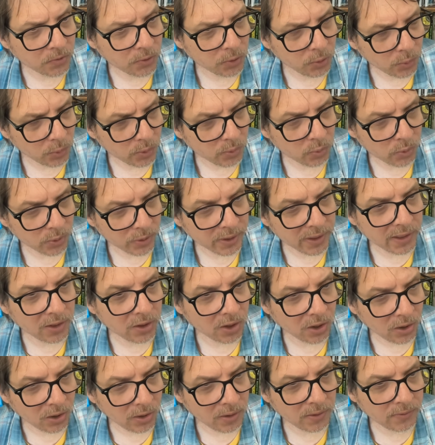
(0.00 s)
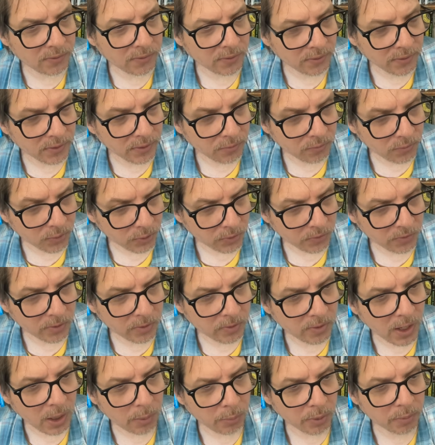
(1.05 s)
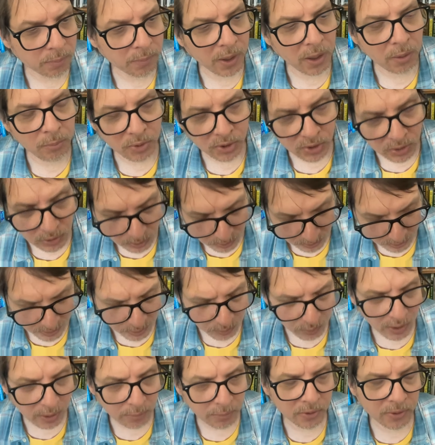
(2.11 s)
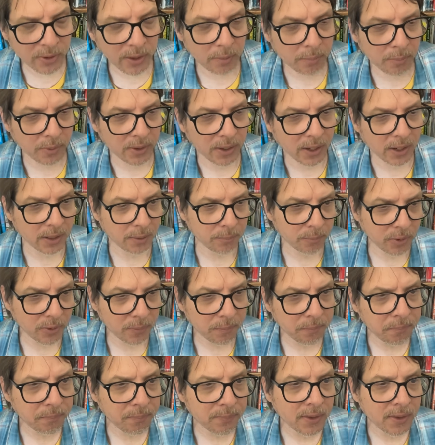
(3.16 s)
who were working on the first atomic bomb, including Robert Oppenheimer,